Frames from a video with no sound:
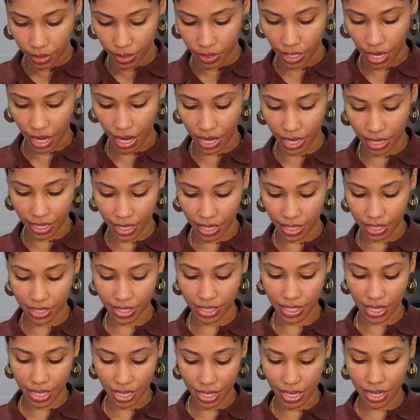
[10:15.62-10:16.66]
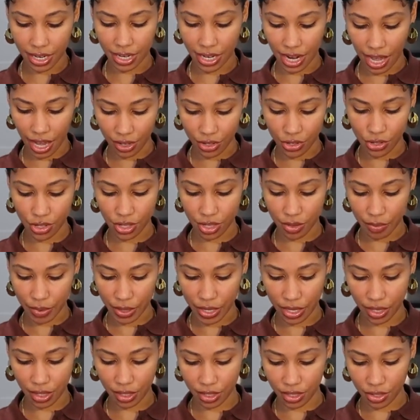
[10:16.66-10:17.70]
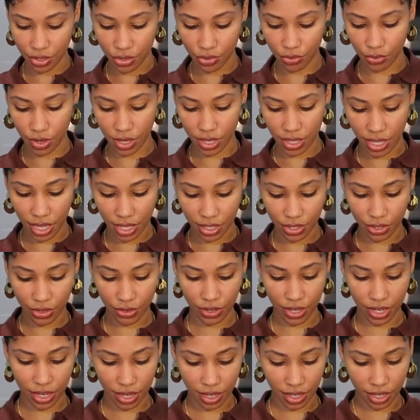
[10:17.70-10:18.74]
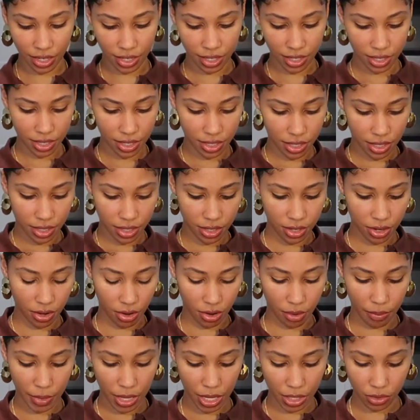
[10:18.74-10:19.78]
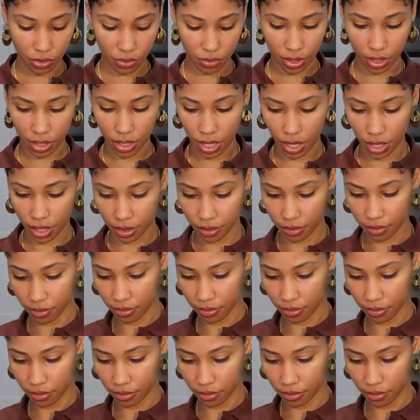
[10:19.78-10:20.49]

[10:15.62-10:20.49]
Now I gotta sit here and actually peel each one. That's great. No, I'm not doing that.